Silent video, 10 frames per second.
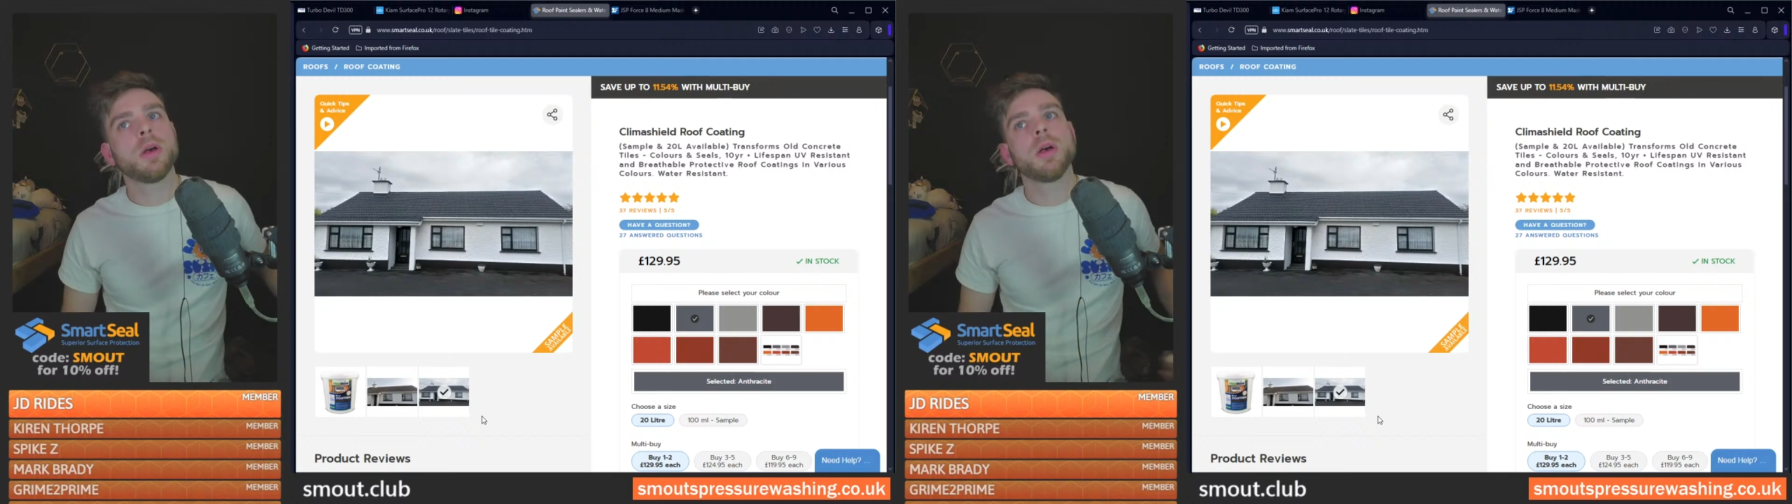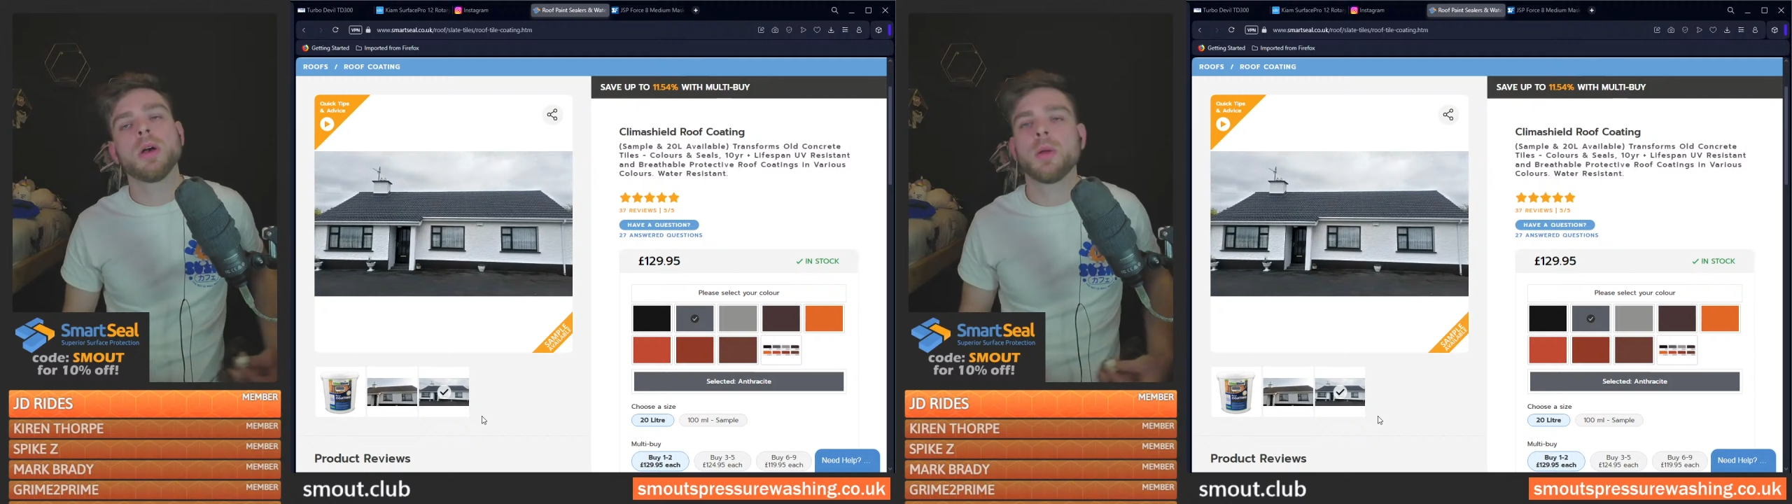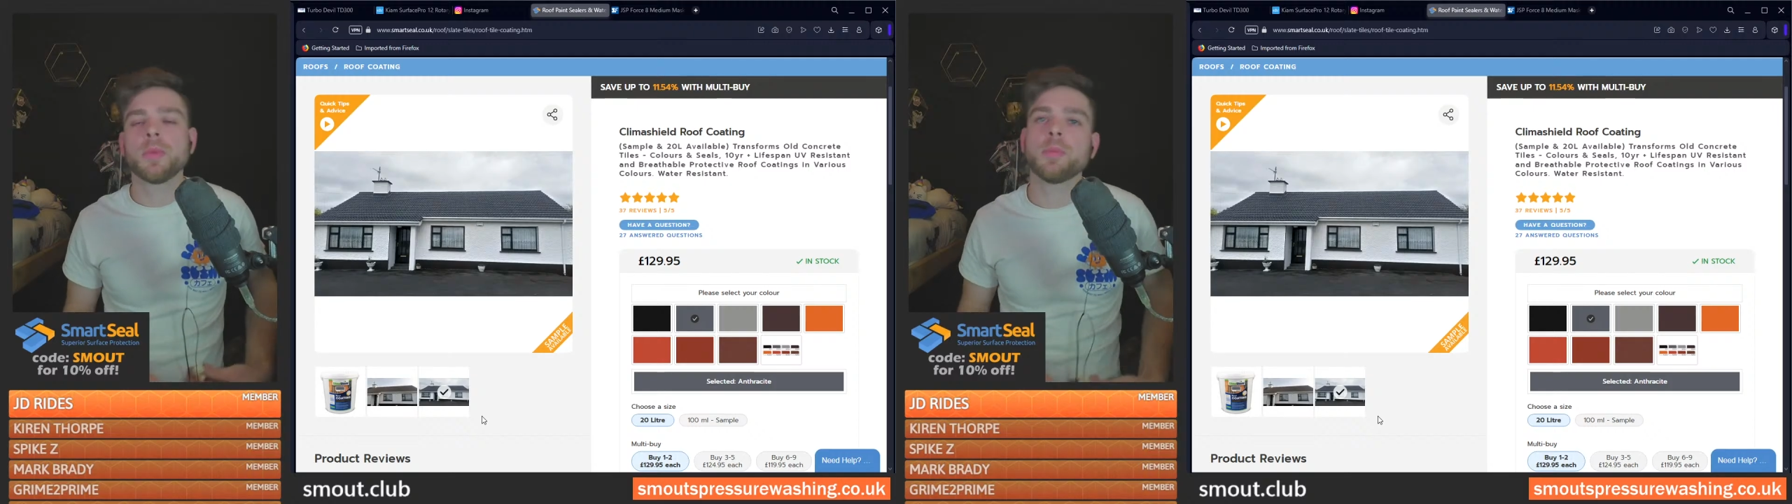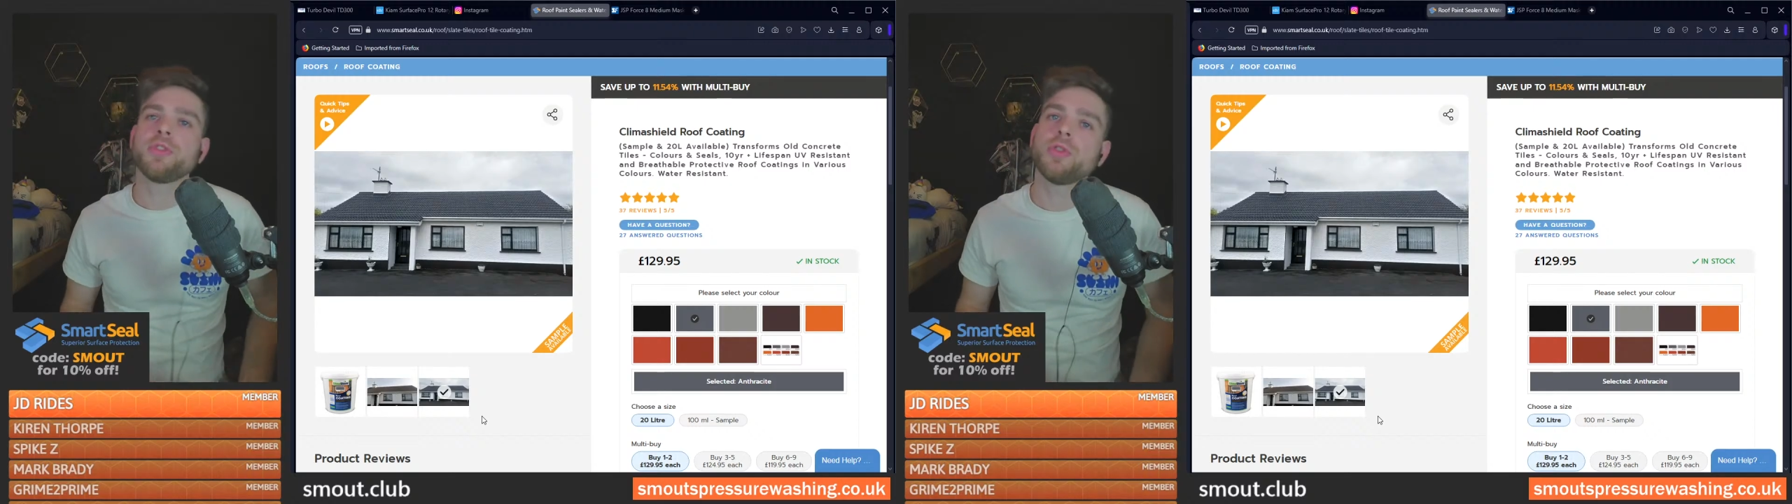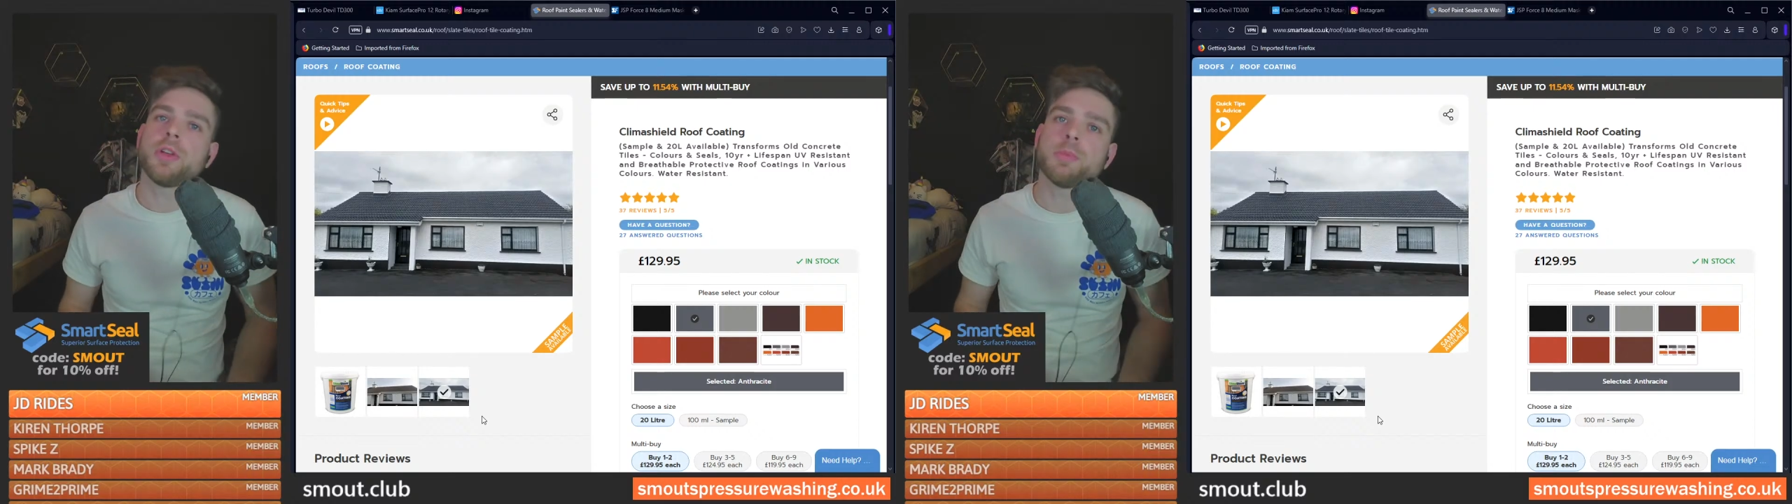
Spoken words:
I'm sure you'd